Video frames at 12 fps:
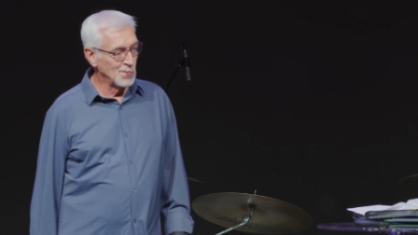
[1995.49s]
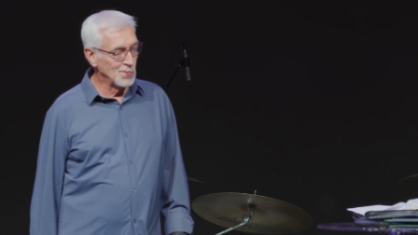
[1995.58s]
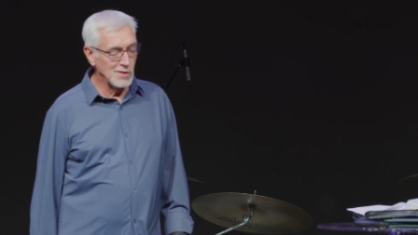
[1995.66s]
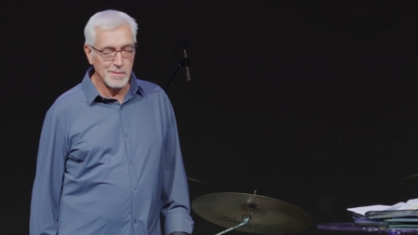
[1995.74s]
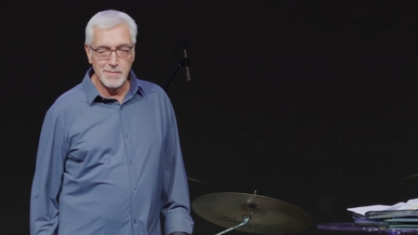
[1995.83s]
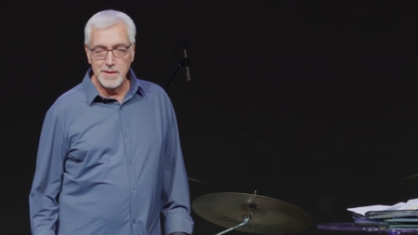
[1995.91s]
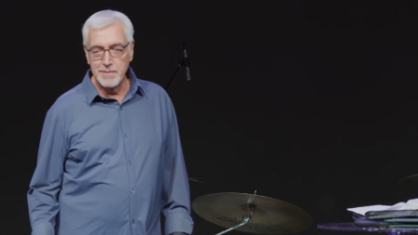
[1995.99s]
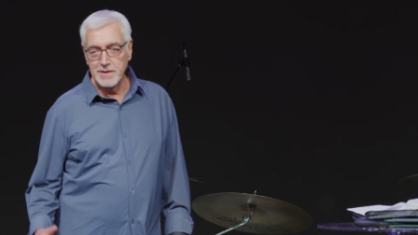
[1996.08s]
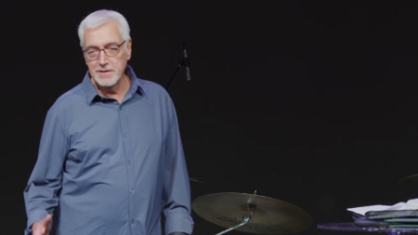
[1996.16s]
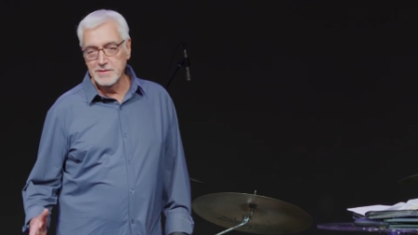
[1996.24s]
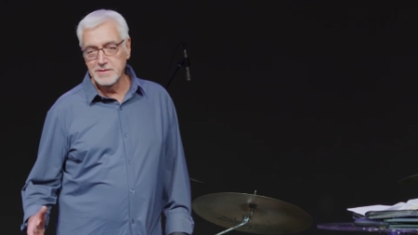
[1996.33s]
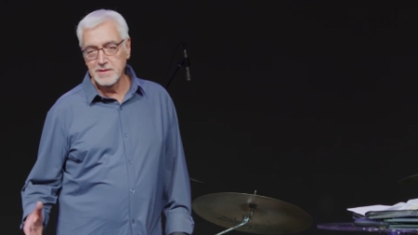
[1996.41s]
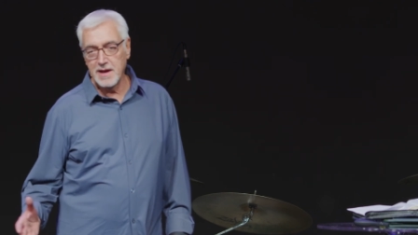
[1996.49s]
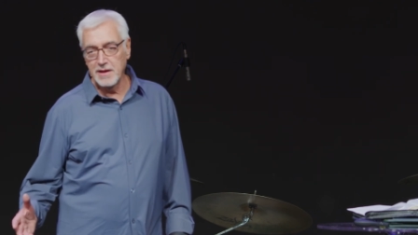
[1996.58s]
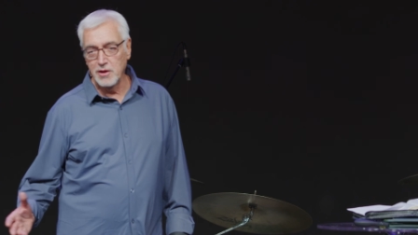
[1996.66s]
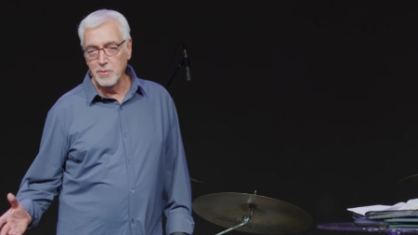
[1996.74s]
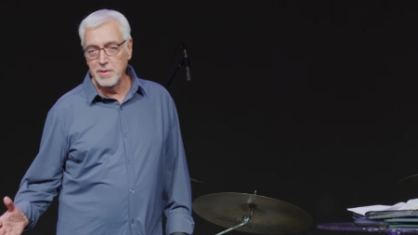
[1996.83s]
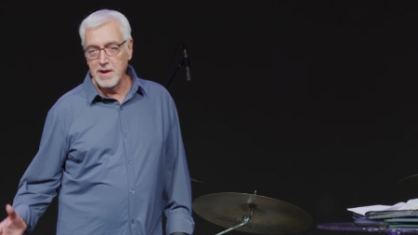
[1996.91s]
That maybe is a
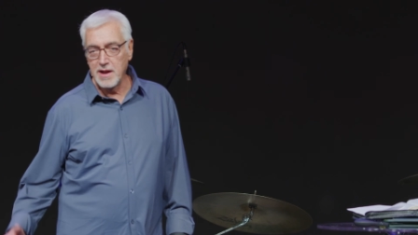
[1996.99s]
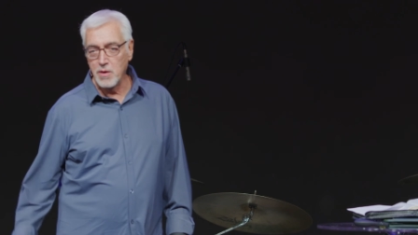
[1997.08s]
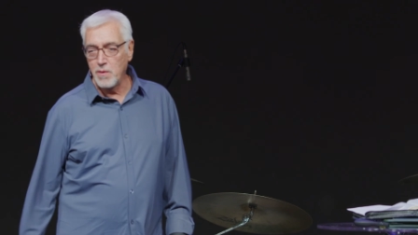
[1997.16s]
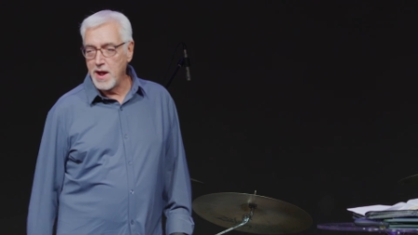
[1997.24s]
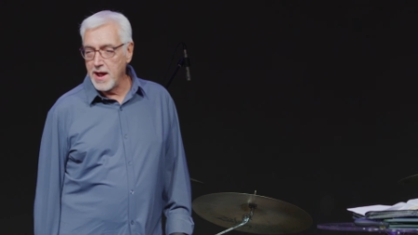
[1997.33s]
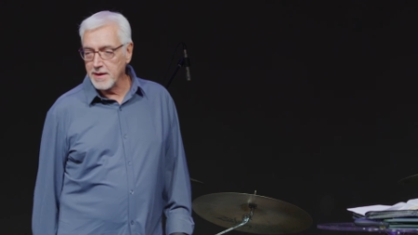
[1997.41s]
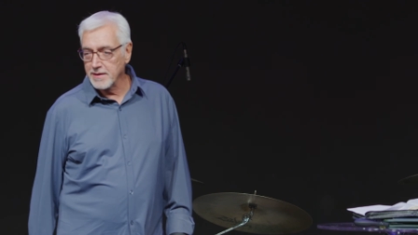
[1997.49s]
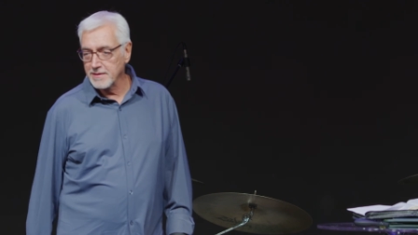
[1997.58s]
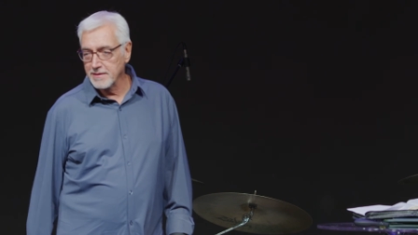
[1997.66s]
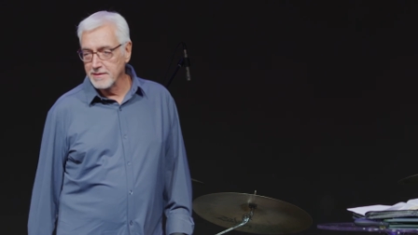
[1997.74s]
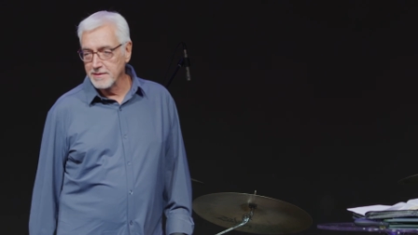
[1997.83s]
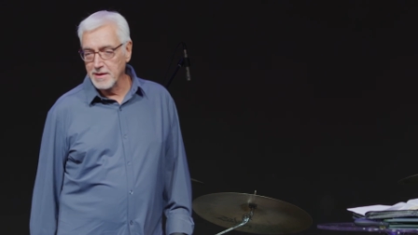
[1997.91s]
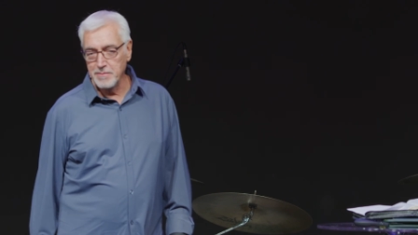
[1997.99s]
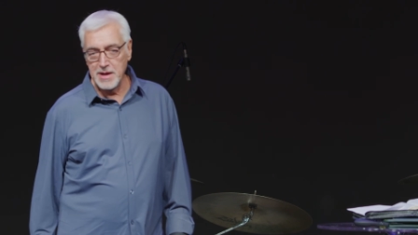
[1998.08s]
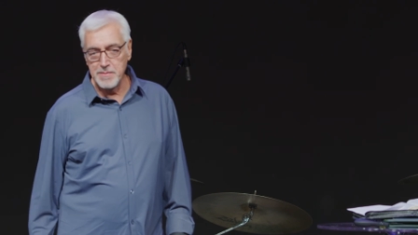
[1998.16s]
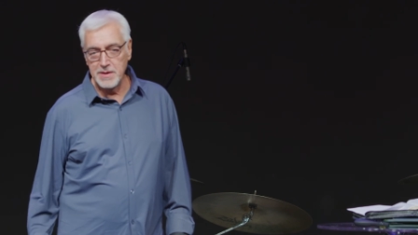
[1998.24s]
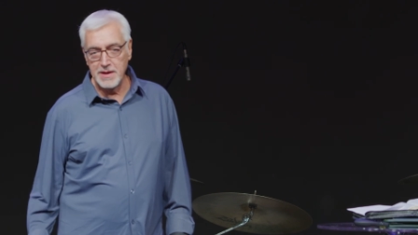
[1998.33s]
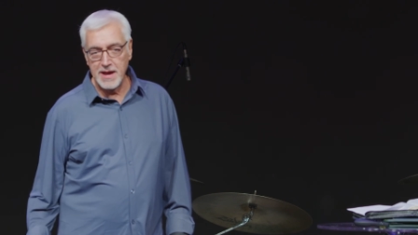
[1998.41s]
little bit out of whack. That
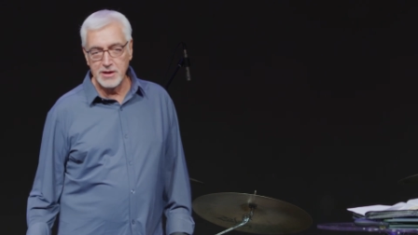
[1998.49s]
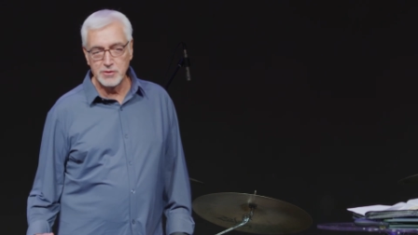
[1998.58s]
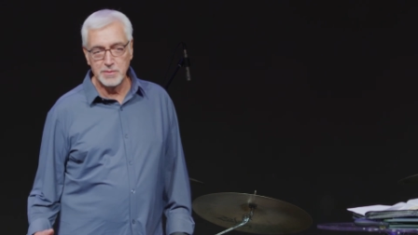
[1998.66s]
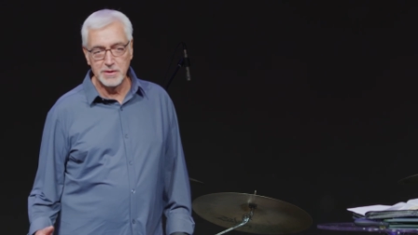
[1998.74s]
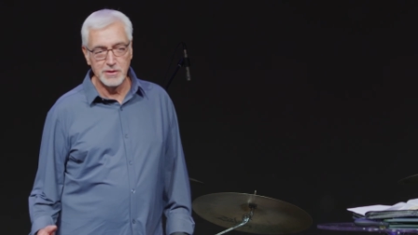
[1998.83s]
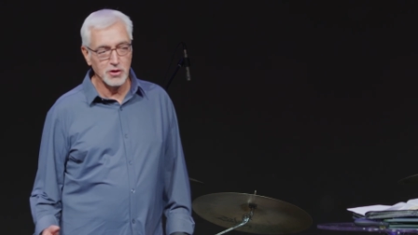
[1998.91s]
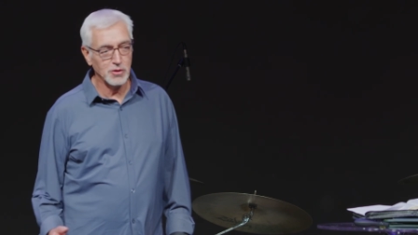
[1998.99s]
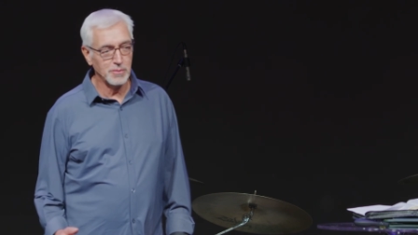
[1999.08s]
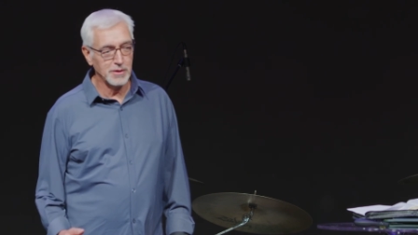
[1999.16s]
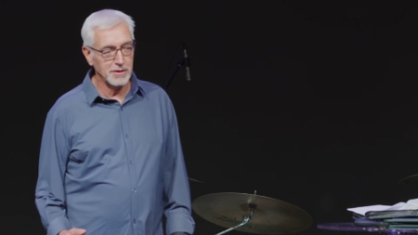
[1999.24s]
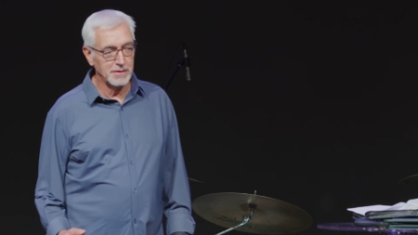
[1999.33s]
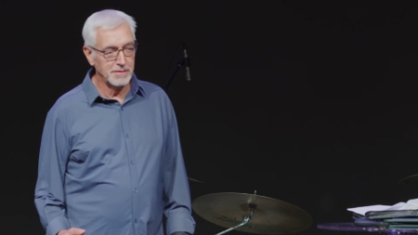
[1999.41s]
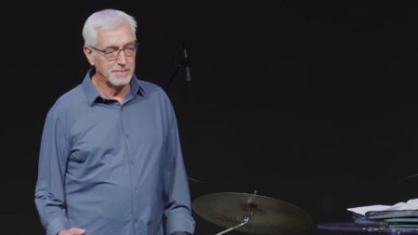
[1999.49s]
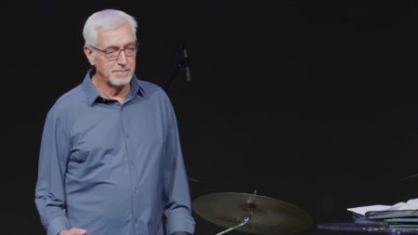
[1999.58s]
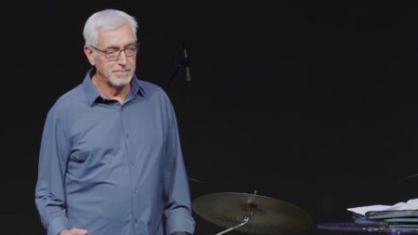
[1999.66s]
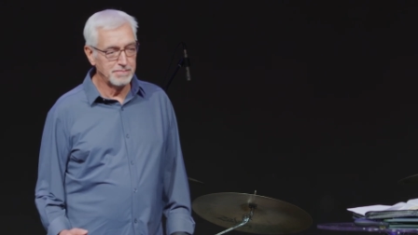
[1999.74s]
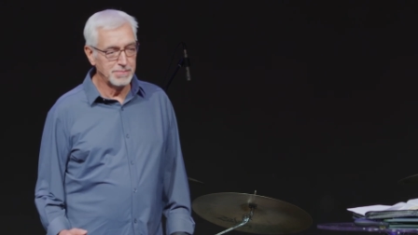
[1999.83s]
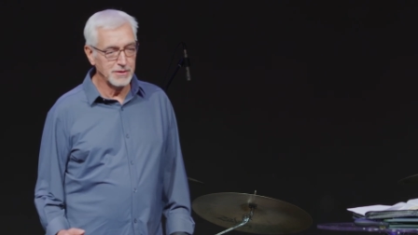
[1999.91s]
maybe has me a little bit
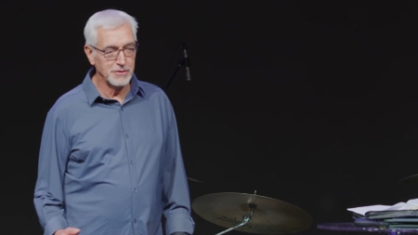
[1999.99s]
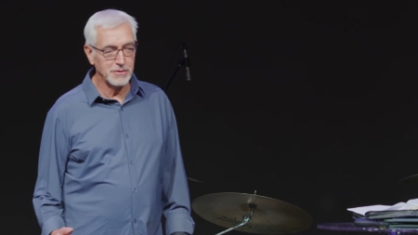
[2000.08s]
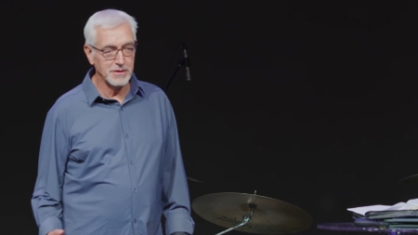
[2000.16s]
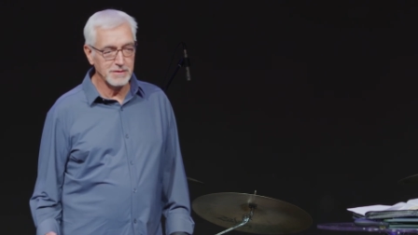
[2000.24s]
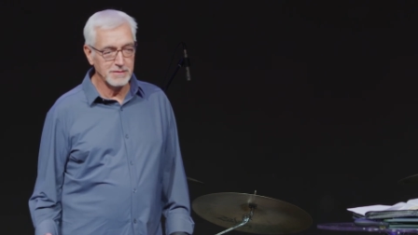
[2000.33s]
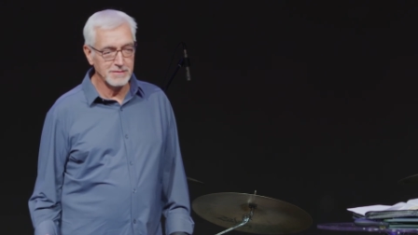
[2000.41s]
polluted.